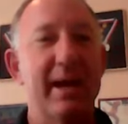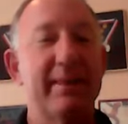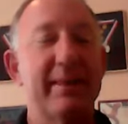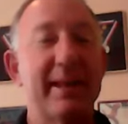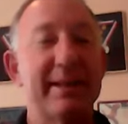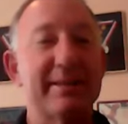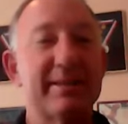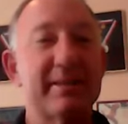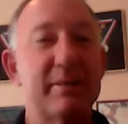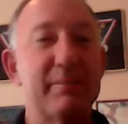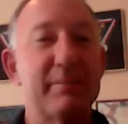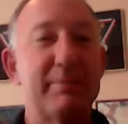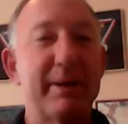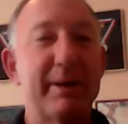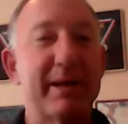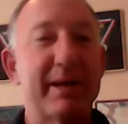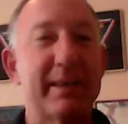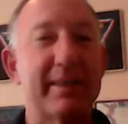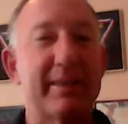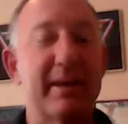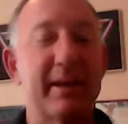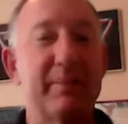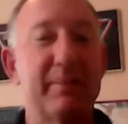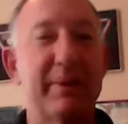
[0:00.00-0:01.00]
And that's a big
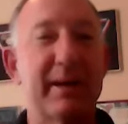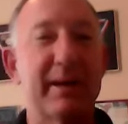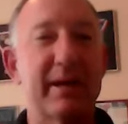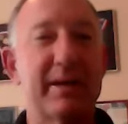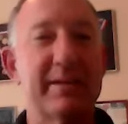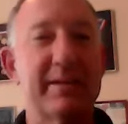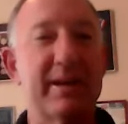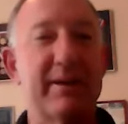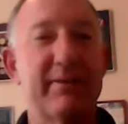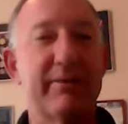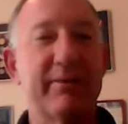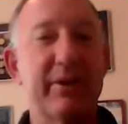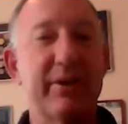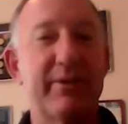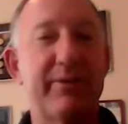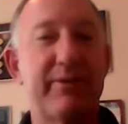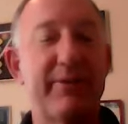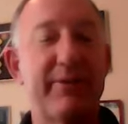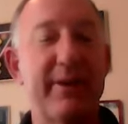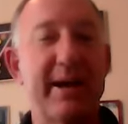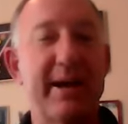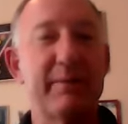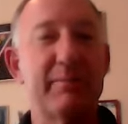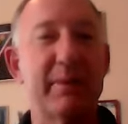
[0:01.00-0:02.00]
thing because every
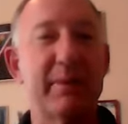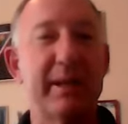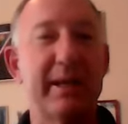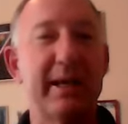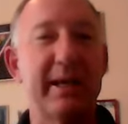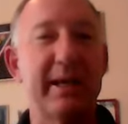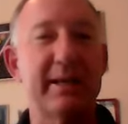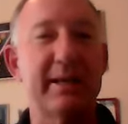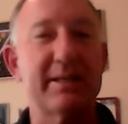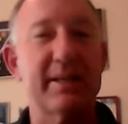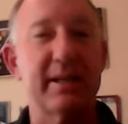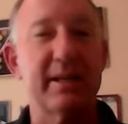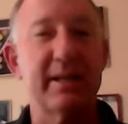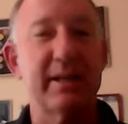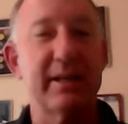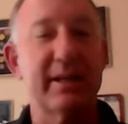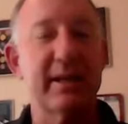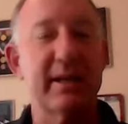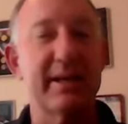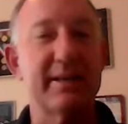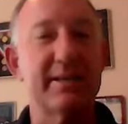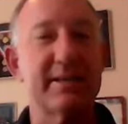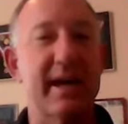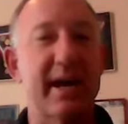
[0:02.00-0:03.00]
family
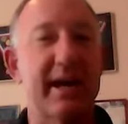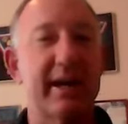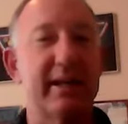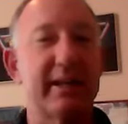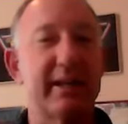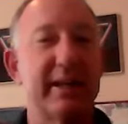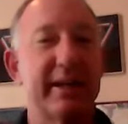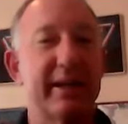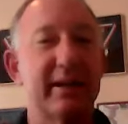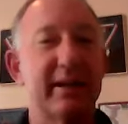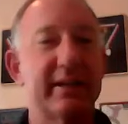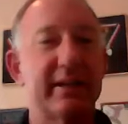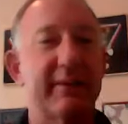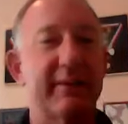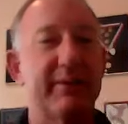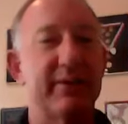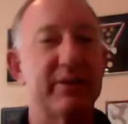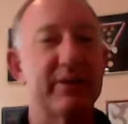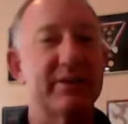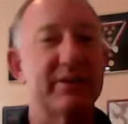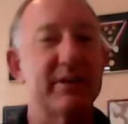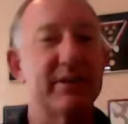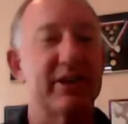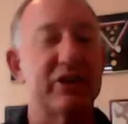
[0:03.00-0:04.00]
has got a little
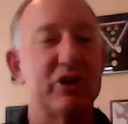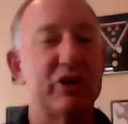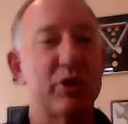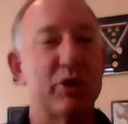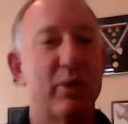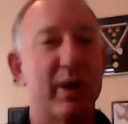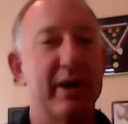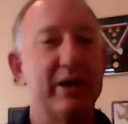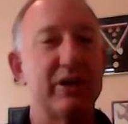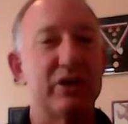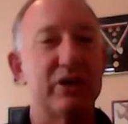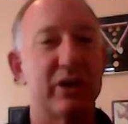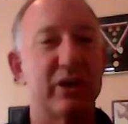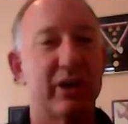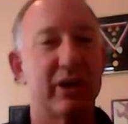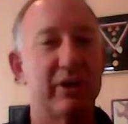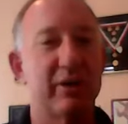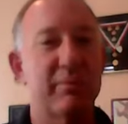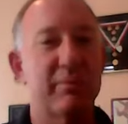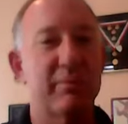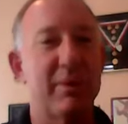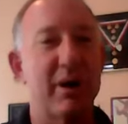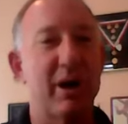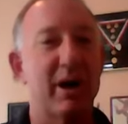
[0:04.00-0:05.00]
different situation
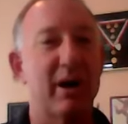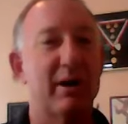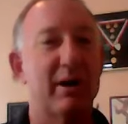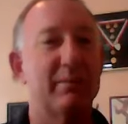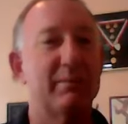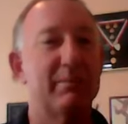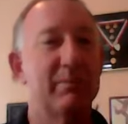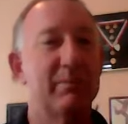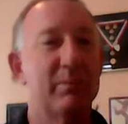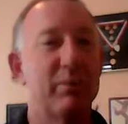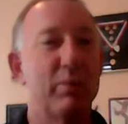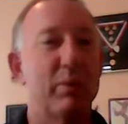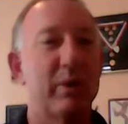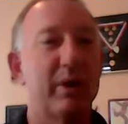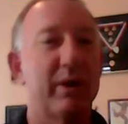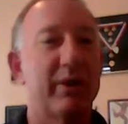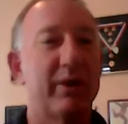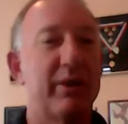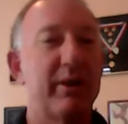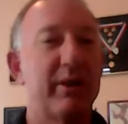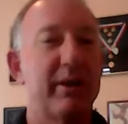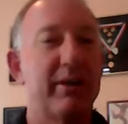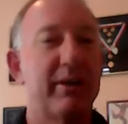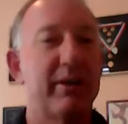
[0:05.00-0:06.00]

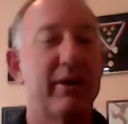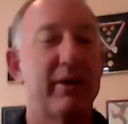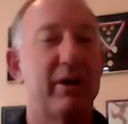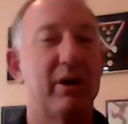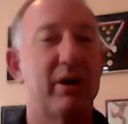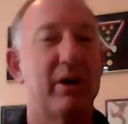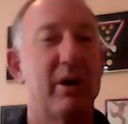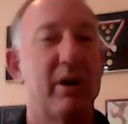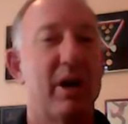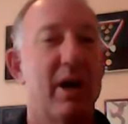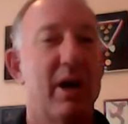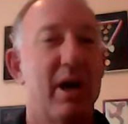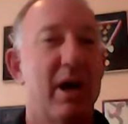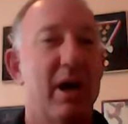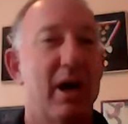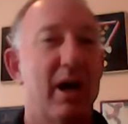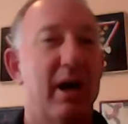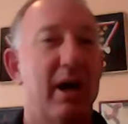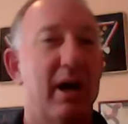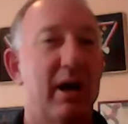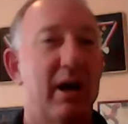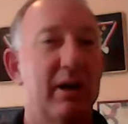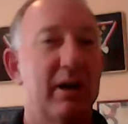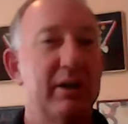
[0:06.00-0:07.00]
with either
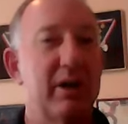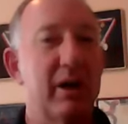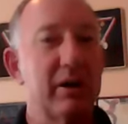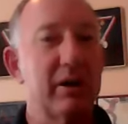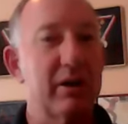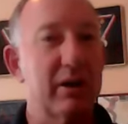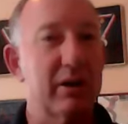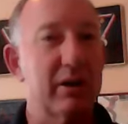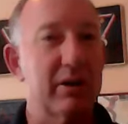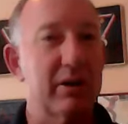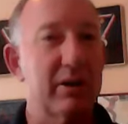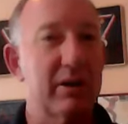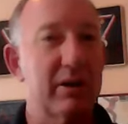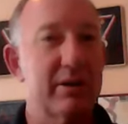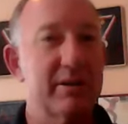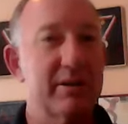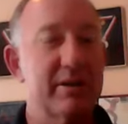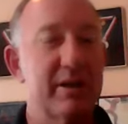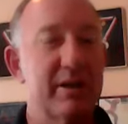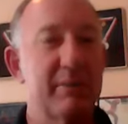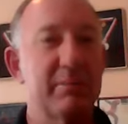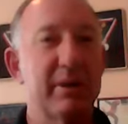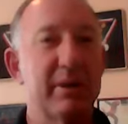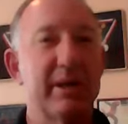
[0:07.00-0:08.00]
younger
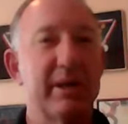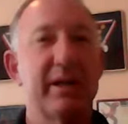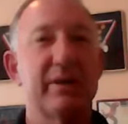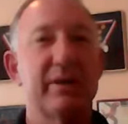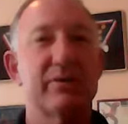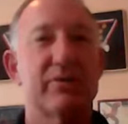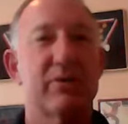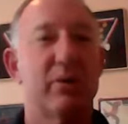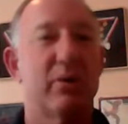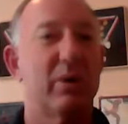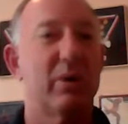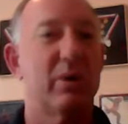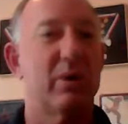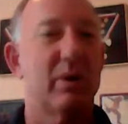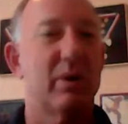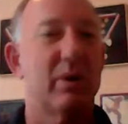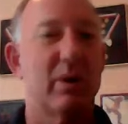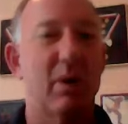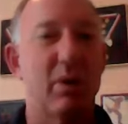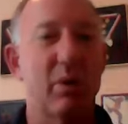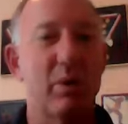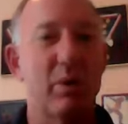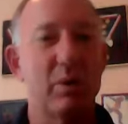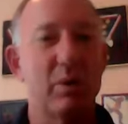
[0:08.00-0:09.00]
siblings
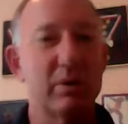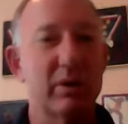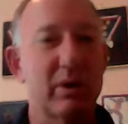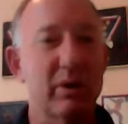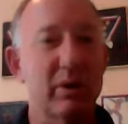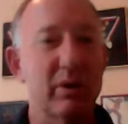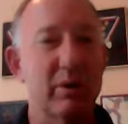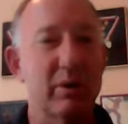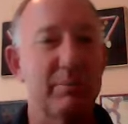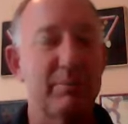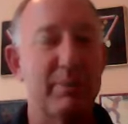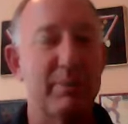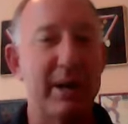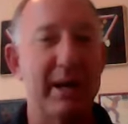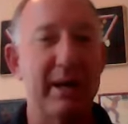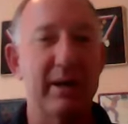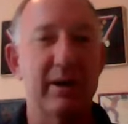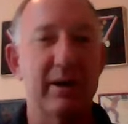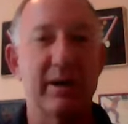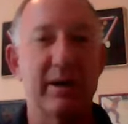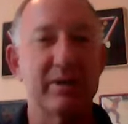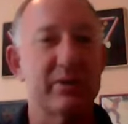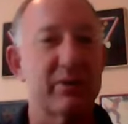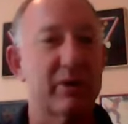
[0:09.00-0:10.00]
or older
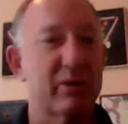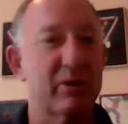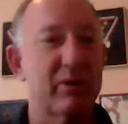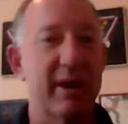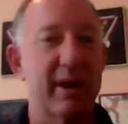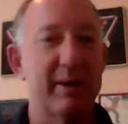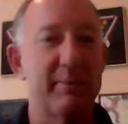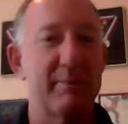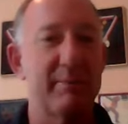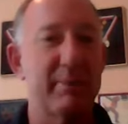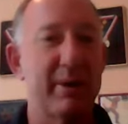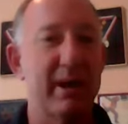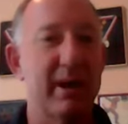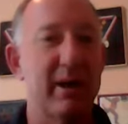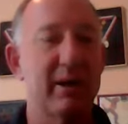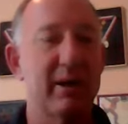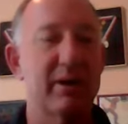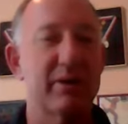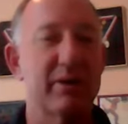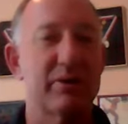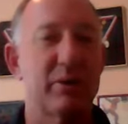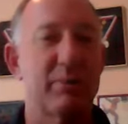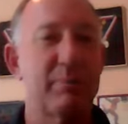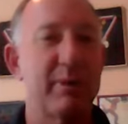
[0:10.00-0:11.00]
parents or
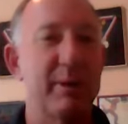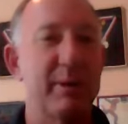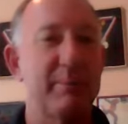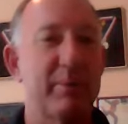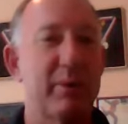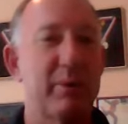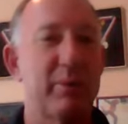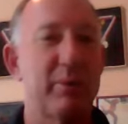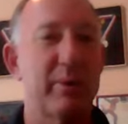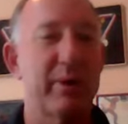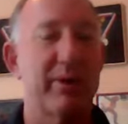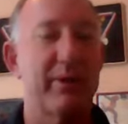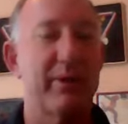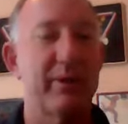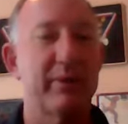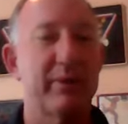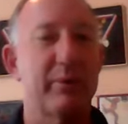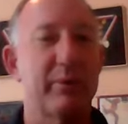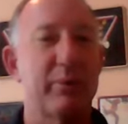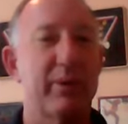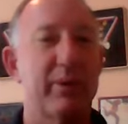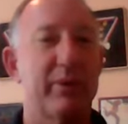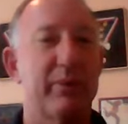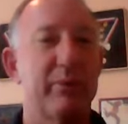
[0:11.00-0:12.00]
grandparents or people
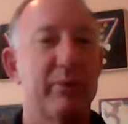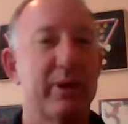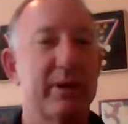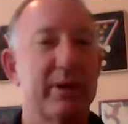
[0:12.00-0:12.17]
with